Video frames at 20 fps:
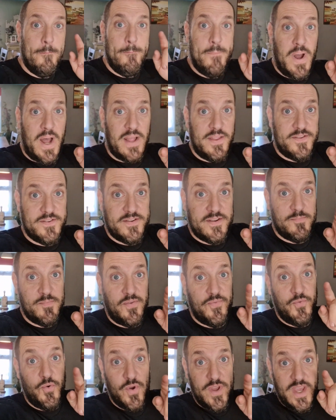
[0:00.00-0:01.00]
But
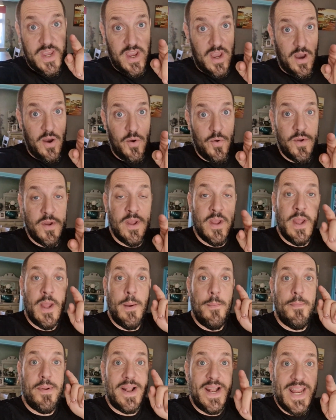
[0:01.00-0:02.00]
before you go,
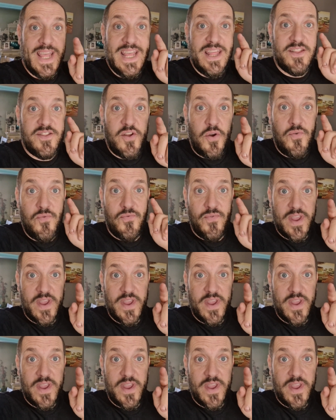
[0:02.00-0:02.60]
please don't